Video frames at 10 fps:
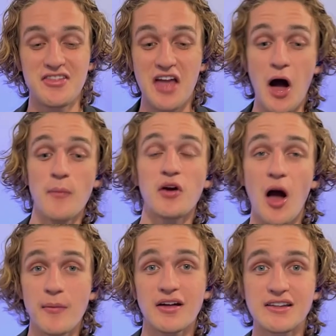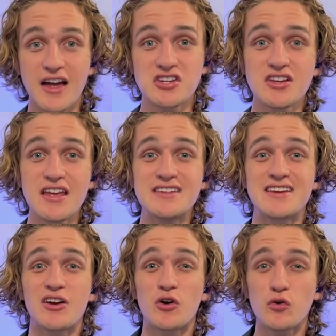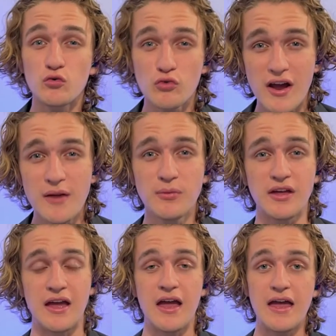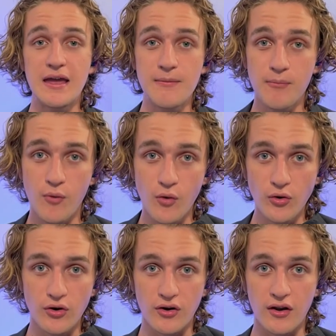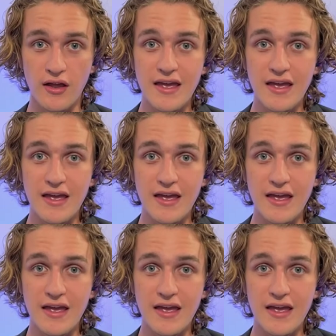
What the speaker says: upcoming election is incredibly important.